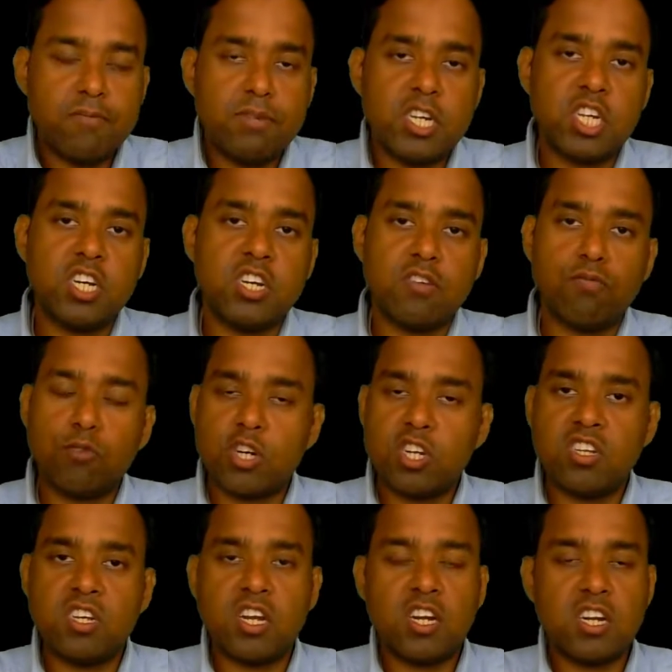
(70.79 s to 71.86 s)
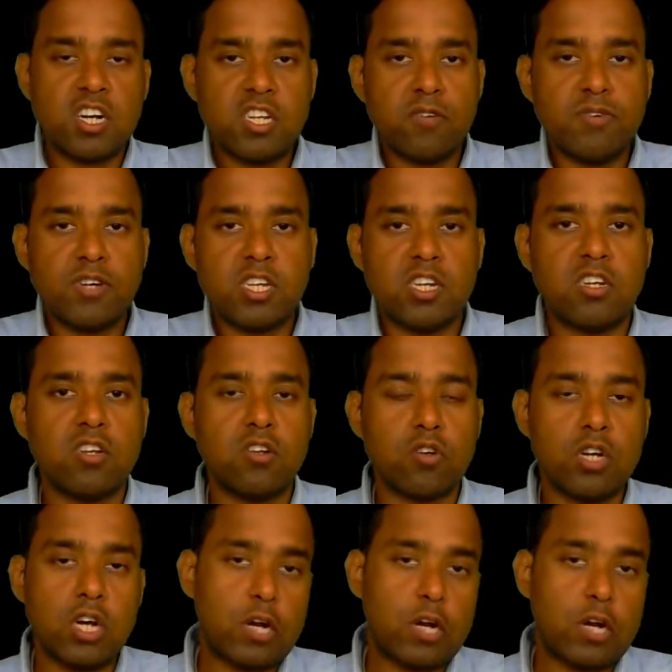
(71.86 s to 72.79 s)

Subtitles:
may change, potential energy may change,